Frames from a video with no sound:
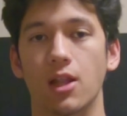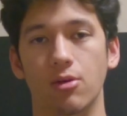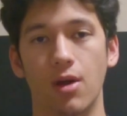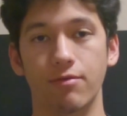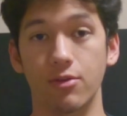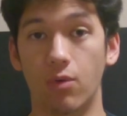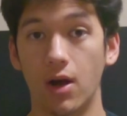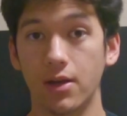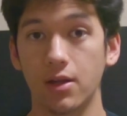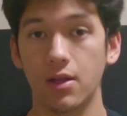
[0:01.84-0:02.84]
Hello
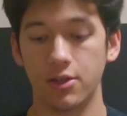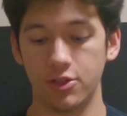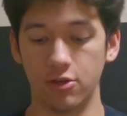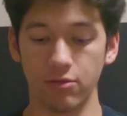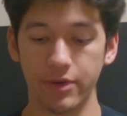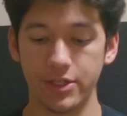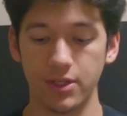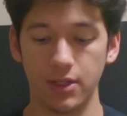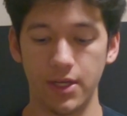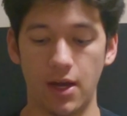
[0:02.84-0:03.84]
everyone. So
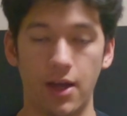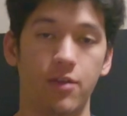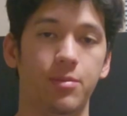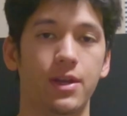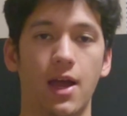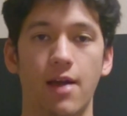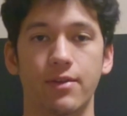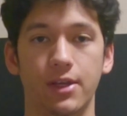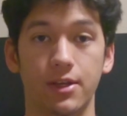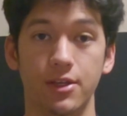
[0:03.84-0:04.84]
recently I have been
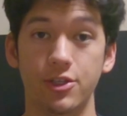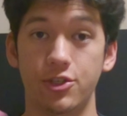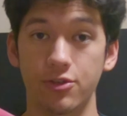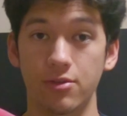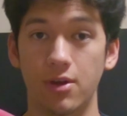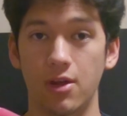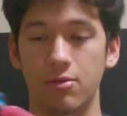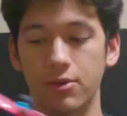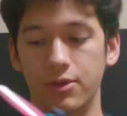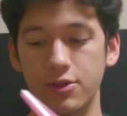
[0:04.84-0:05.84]
having an issue
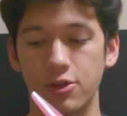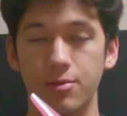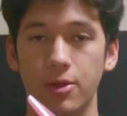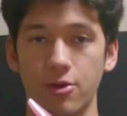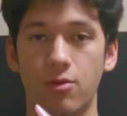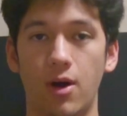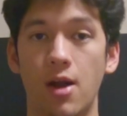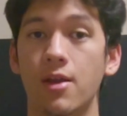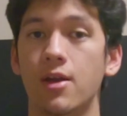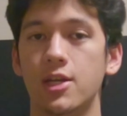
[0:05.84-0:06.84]
with the tubular
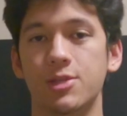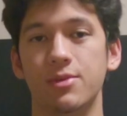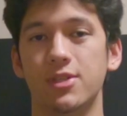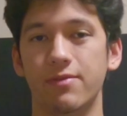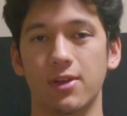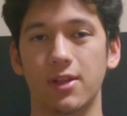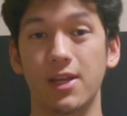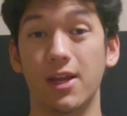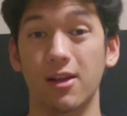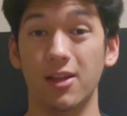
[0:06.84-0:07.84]
quad,
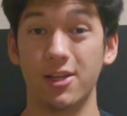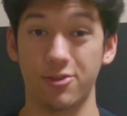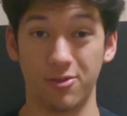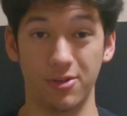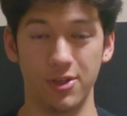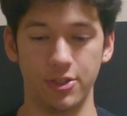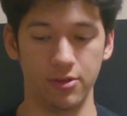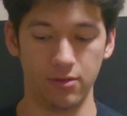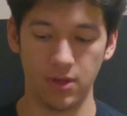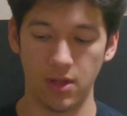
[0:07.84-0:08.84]
specifically an electrical
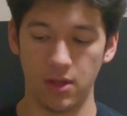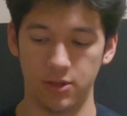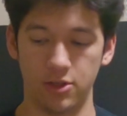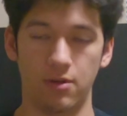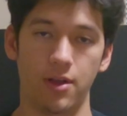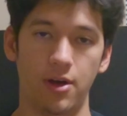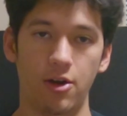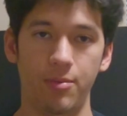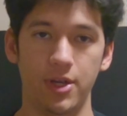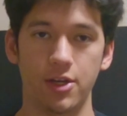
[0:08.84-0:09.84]
issue. So I thought
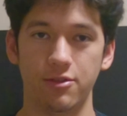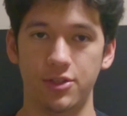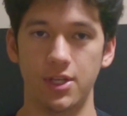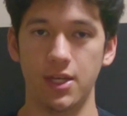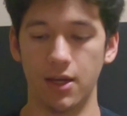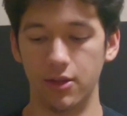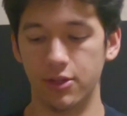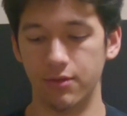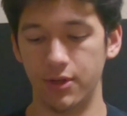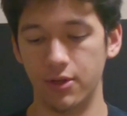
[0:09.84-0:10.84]
it'd be interesting in
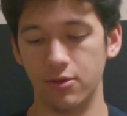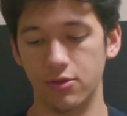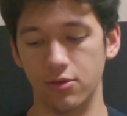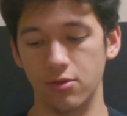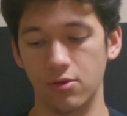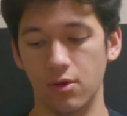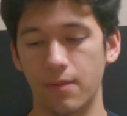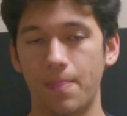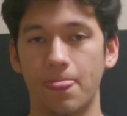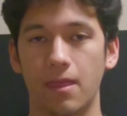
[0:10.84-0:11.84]
this video to